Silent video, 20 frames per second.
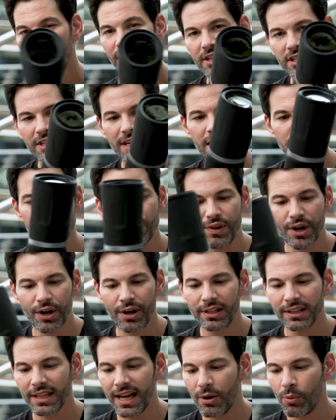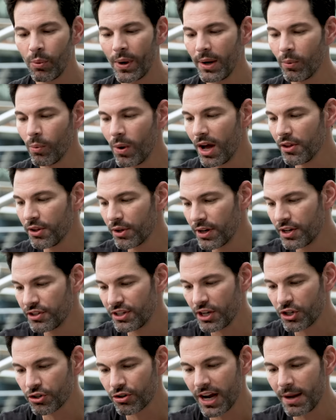This is very lightweight. While there
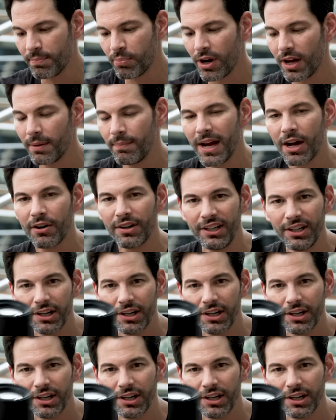is a tripod mount